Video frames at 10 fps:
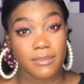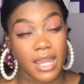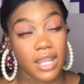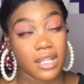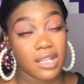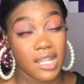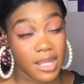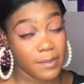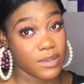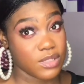I like
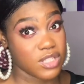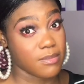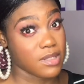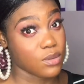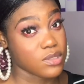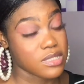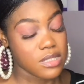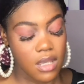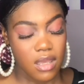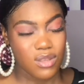pounded jam a lot.
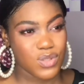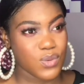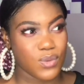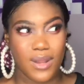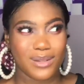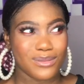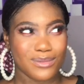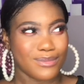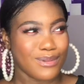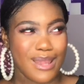So I don't know.
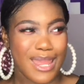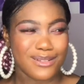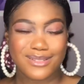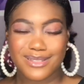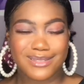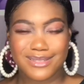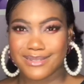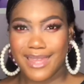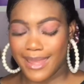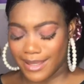
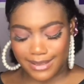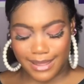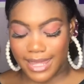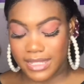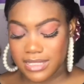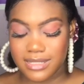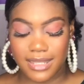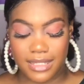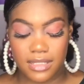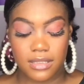I eat
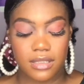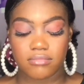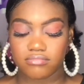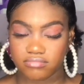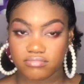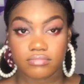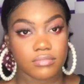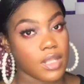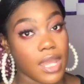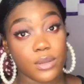anything.
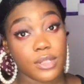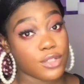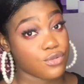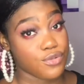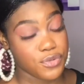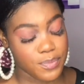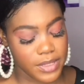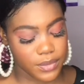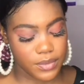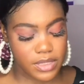I don't like trust soup
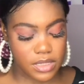anyways.